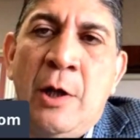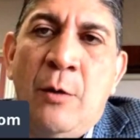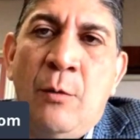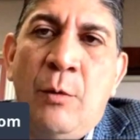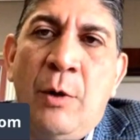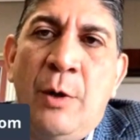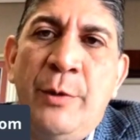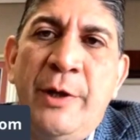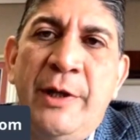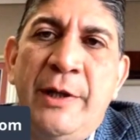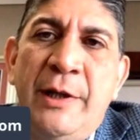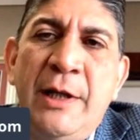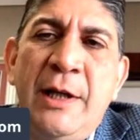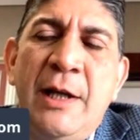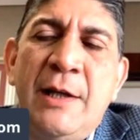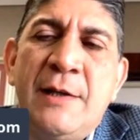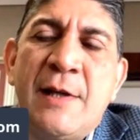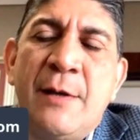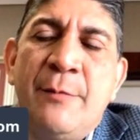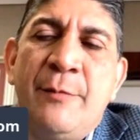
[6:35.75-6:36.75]
What we think
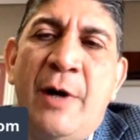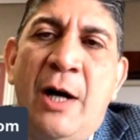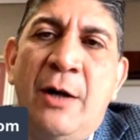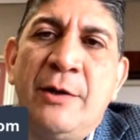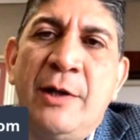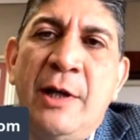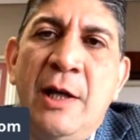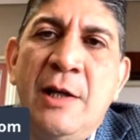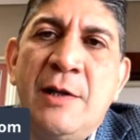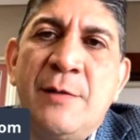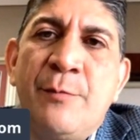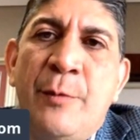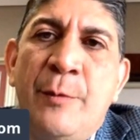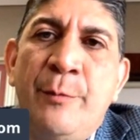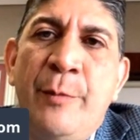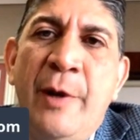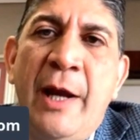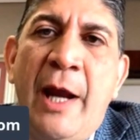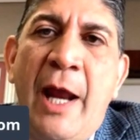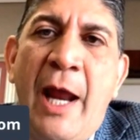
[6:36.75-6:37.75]
it's about is
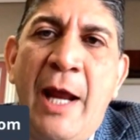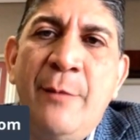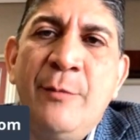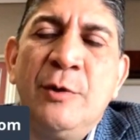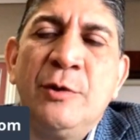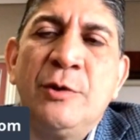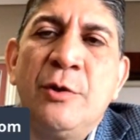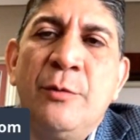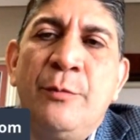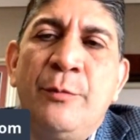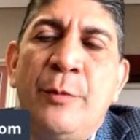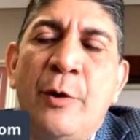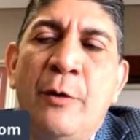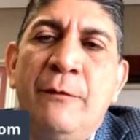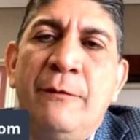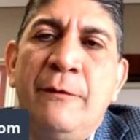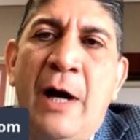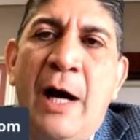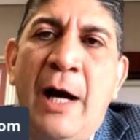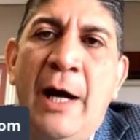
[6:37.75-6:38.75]
being able to
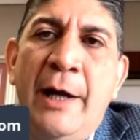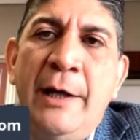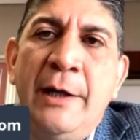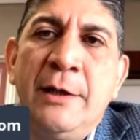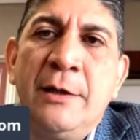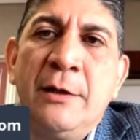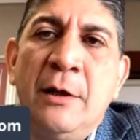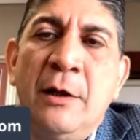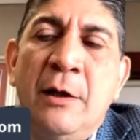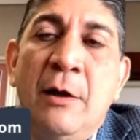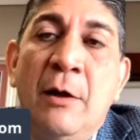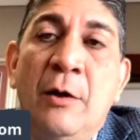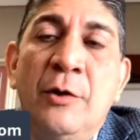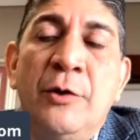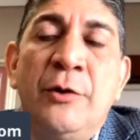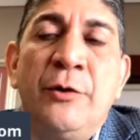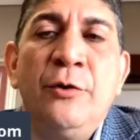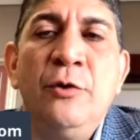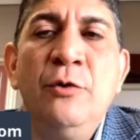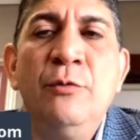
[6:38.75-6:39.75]
provide
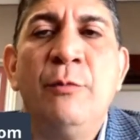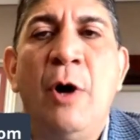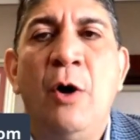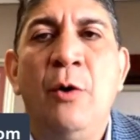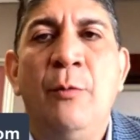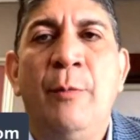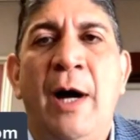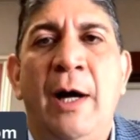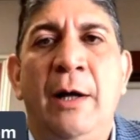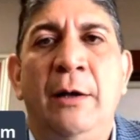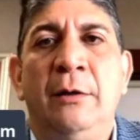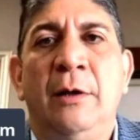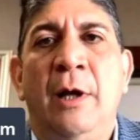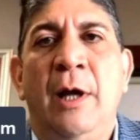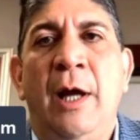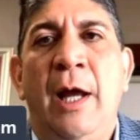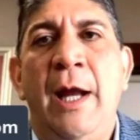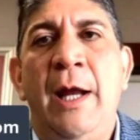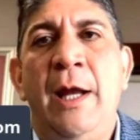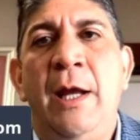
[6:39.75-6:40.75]
through mobile
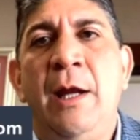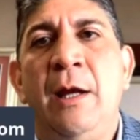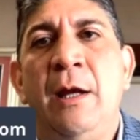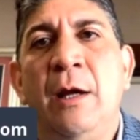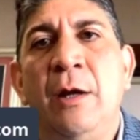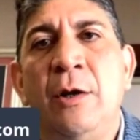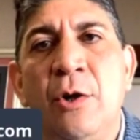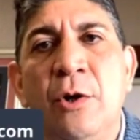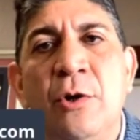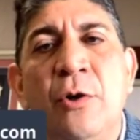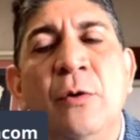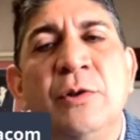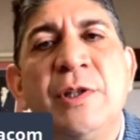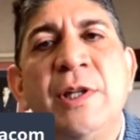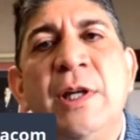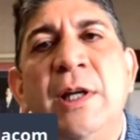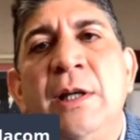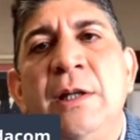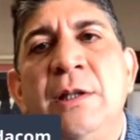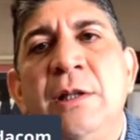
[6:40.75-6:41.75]
a good
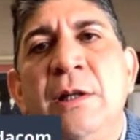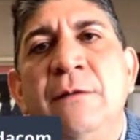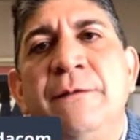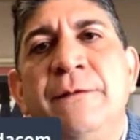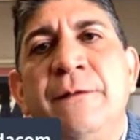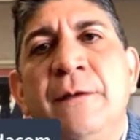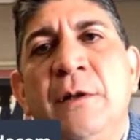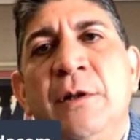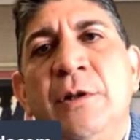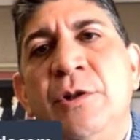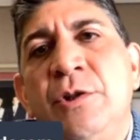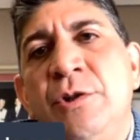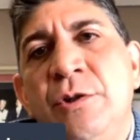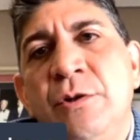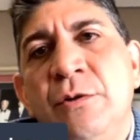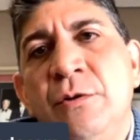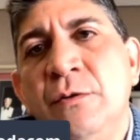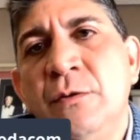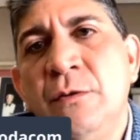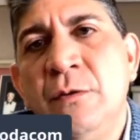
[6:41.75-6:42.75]
alternative
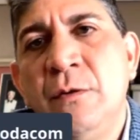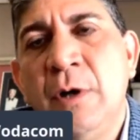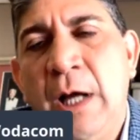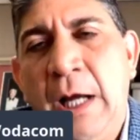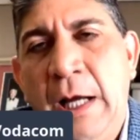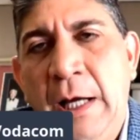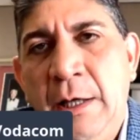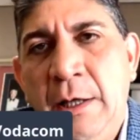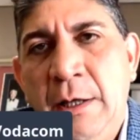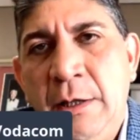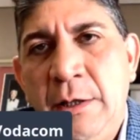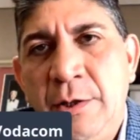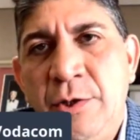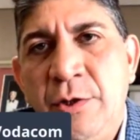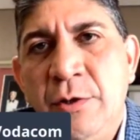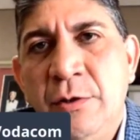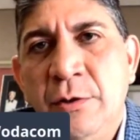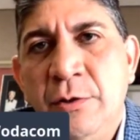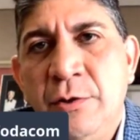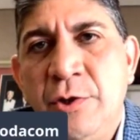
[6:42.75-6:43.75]
to
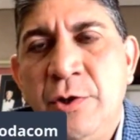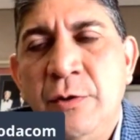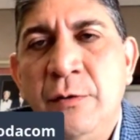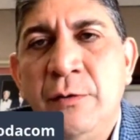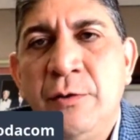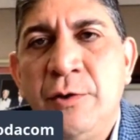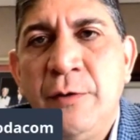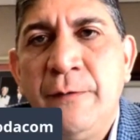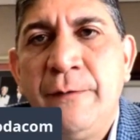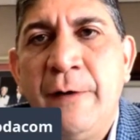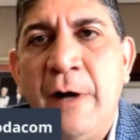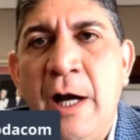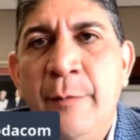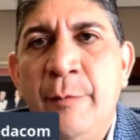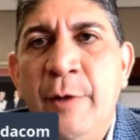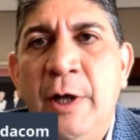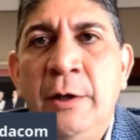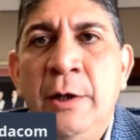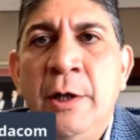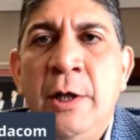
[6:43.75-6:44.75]

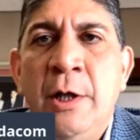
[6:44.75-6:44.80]
fiber.